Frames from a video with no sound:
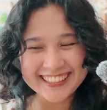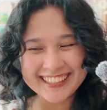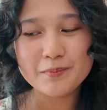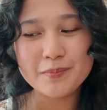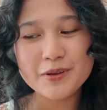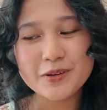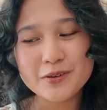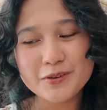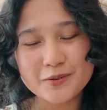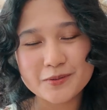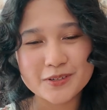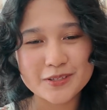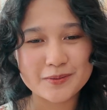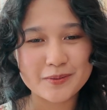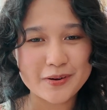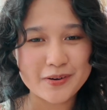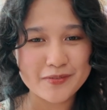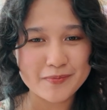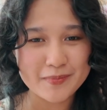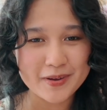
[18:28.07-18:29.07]
Bingo was
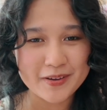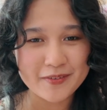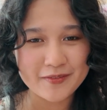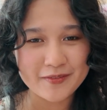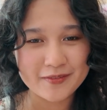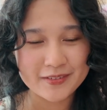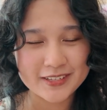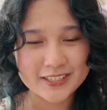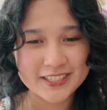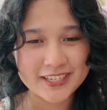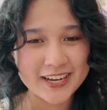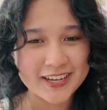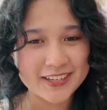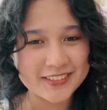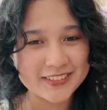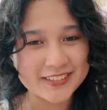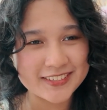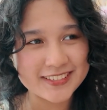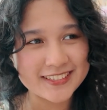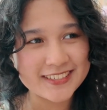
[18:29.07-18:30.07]
one of my
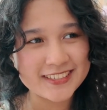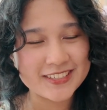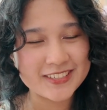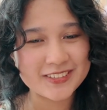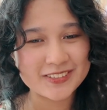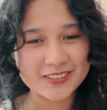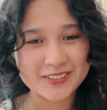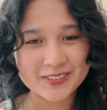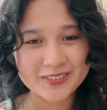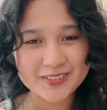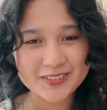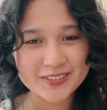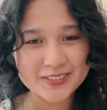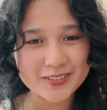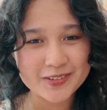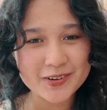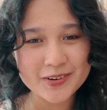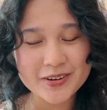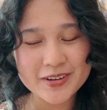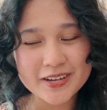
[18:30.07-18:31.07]
childhood shows
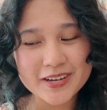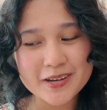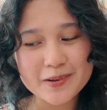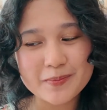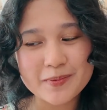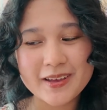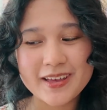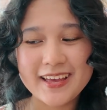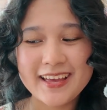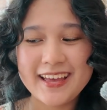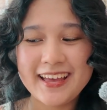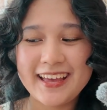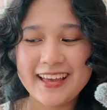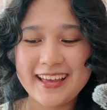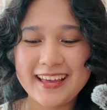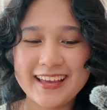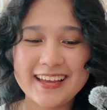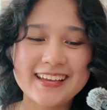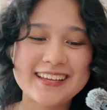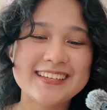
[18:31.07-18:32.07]
growing up,
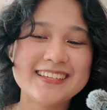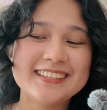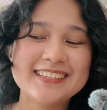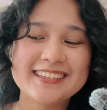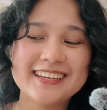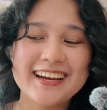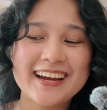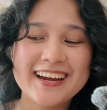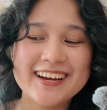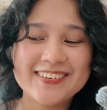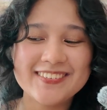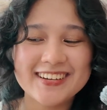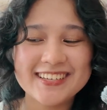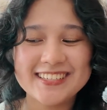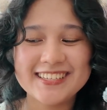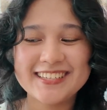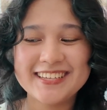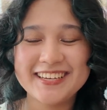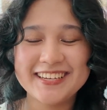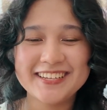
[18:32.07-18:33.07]
and I
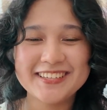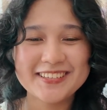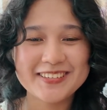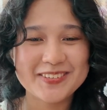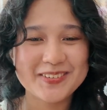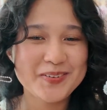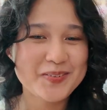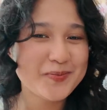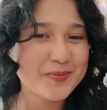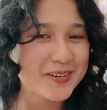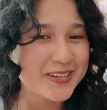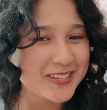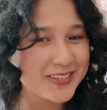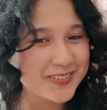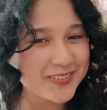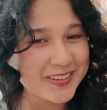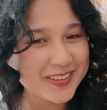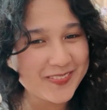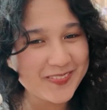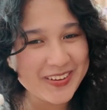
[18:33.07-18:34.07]
resonated so much
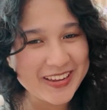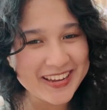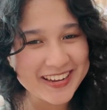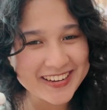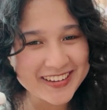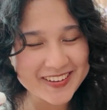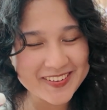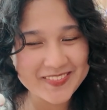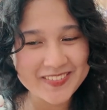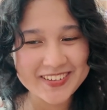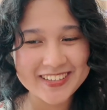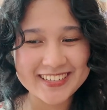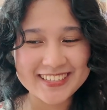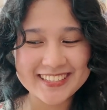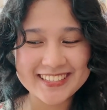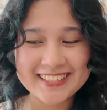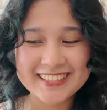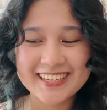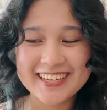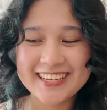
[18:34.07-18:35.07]
with Pinga
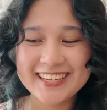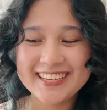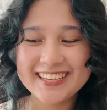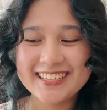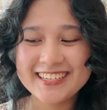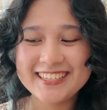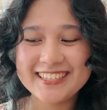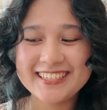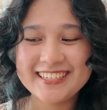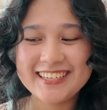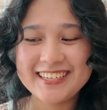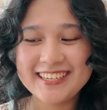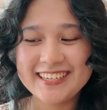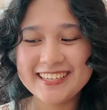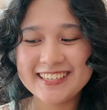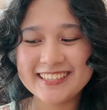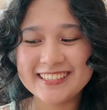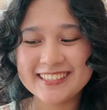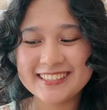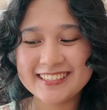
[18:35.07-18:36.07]
because she
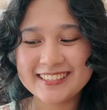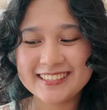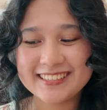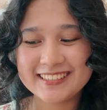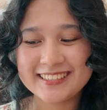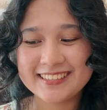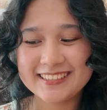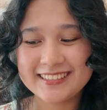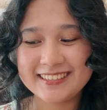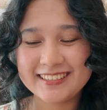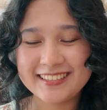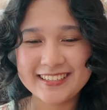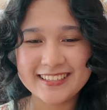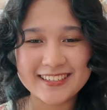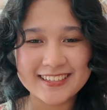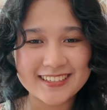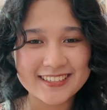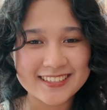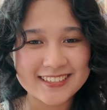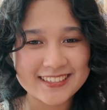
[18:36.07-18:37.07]
is the
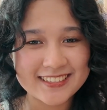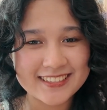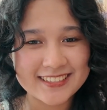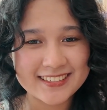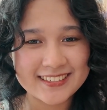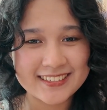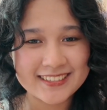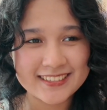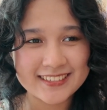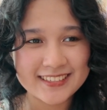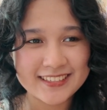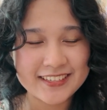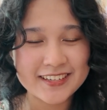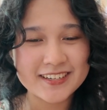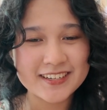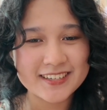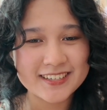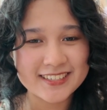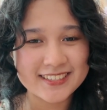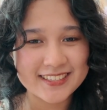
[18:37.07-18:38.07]
younger
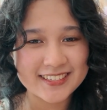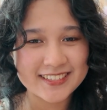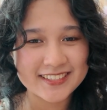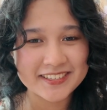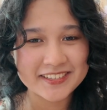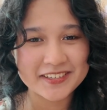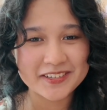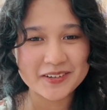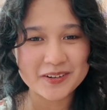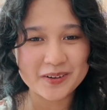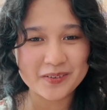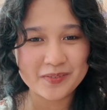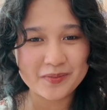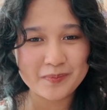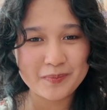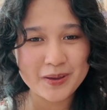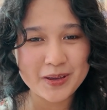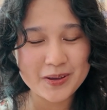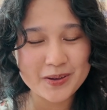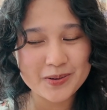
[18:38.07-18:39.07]
sister of
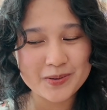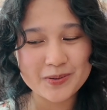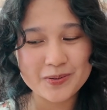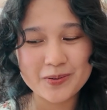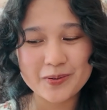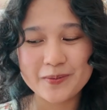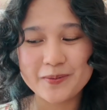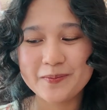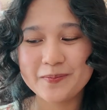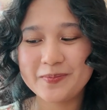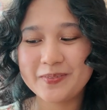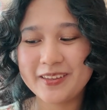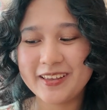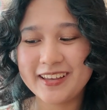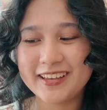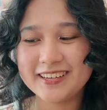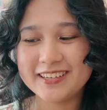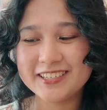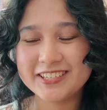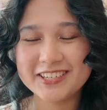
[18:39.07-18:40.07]
Pingu,
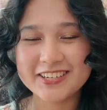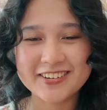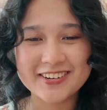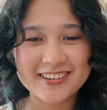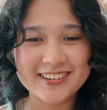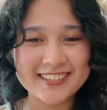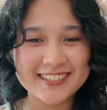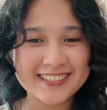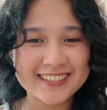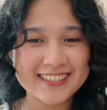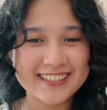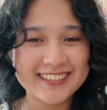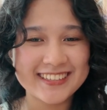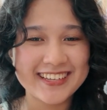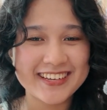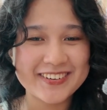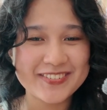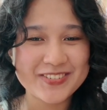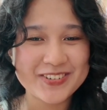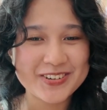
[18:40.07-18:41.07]
and she caused a
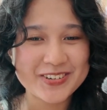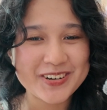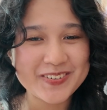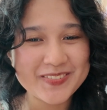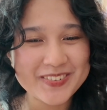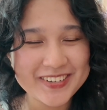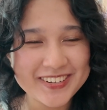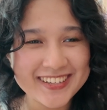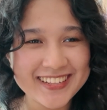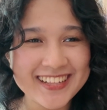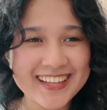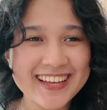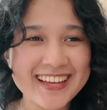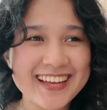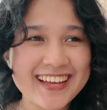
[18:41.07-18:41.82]
lot of trouble,